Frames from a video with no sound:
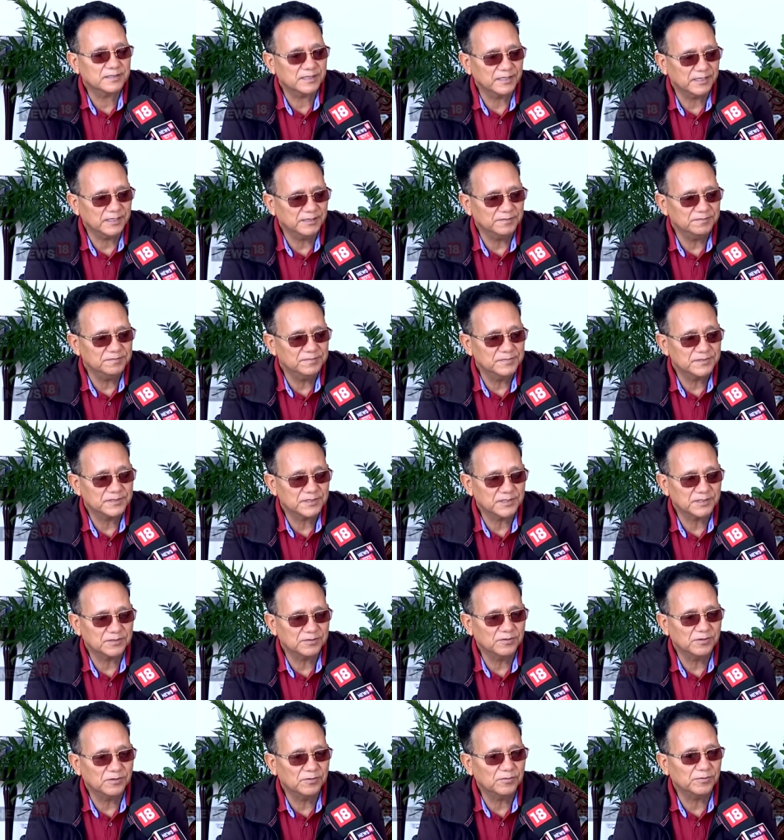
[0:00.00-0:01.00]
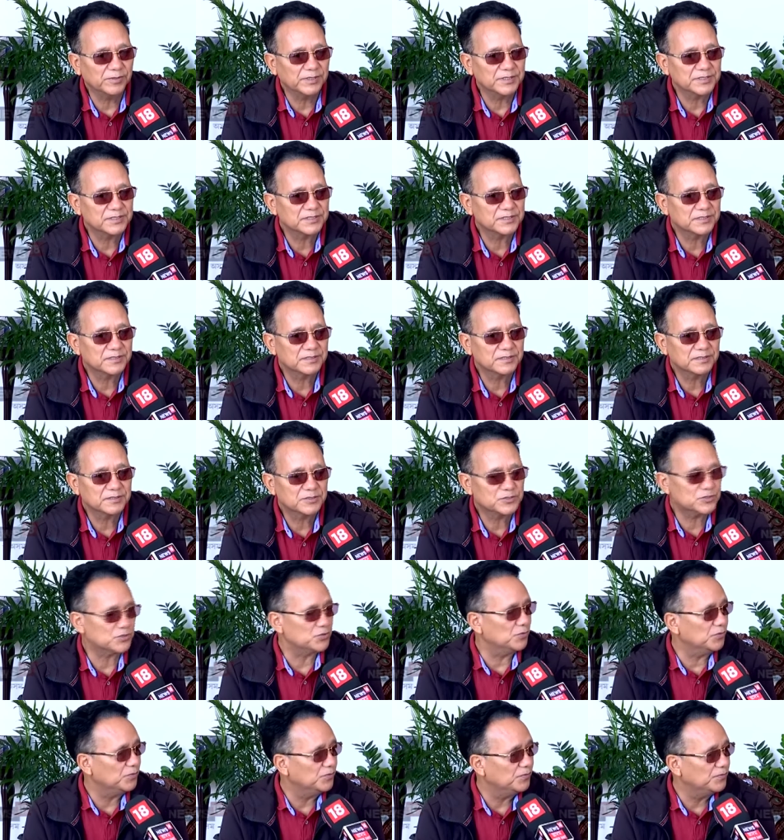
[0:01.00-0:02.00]
teams are always
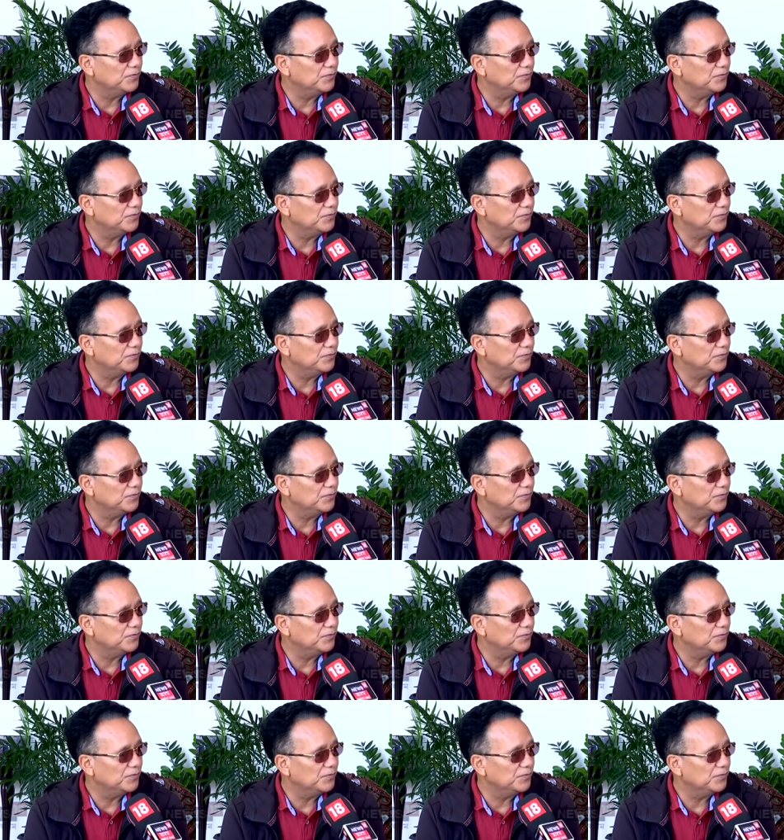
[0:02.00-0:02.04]
true.